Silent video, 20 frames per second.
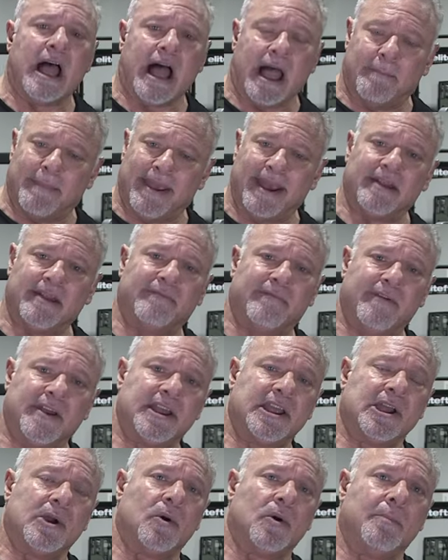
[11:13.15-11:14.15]
I made a
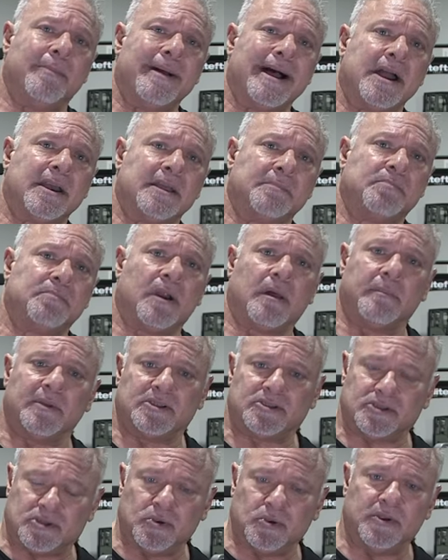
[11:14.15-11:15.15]
video about it
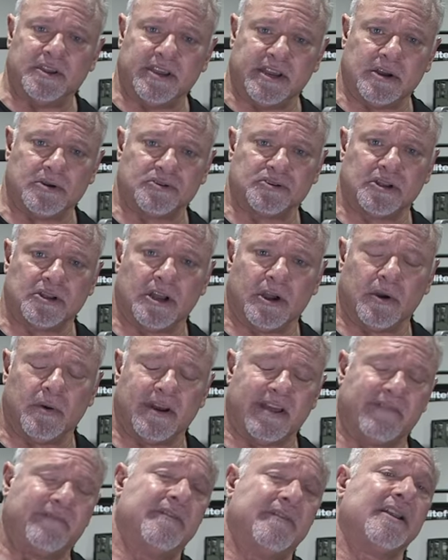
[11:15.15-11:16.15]
probably 2 years ago,
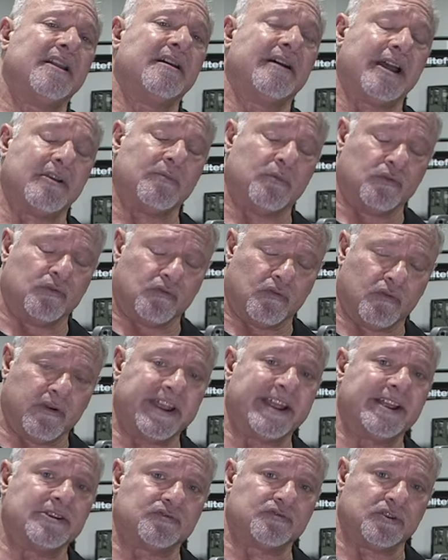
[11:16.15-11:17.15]
and I figured I would
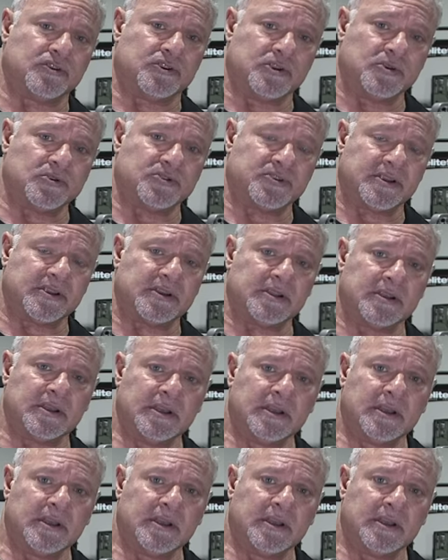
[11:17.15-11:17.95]
reintroduce it.